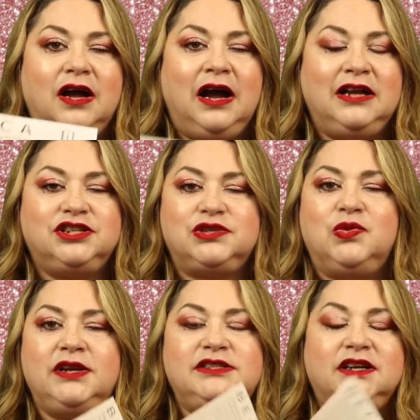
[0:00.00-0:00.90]
I just
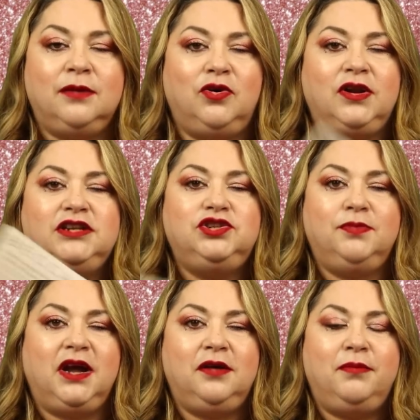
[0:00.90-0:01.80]
wanted to come on and do
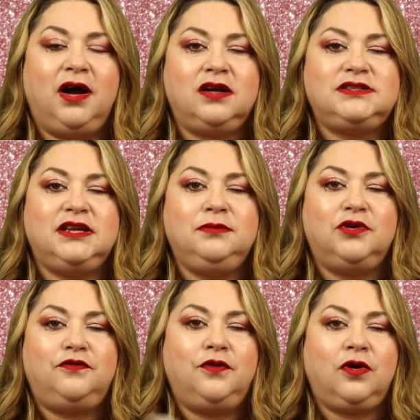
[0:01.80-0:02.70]
my unboxing
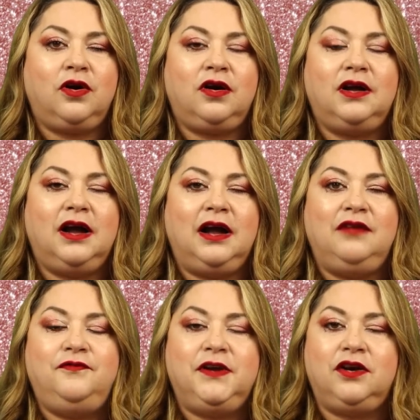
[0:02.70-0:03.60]
before I
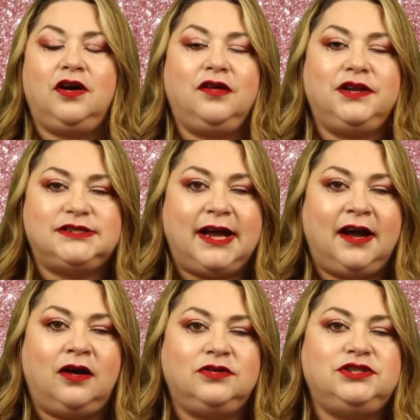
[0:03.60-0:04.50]
figured all this
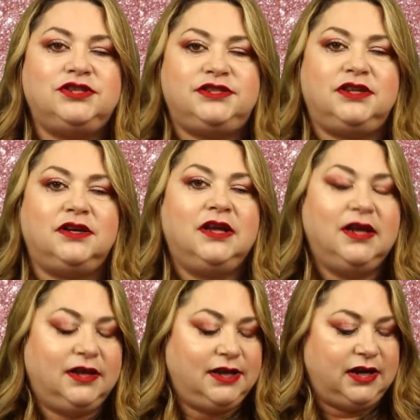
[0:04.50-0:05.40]
out just to
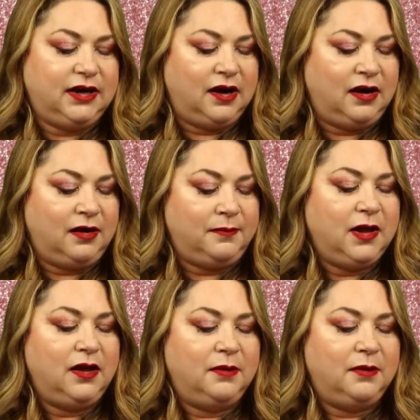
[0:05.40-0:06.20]
get it up.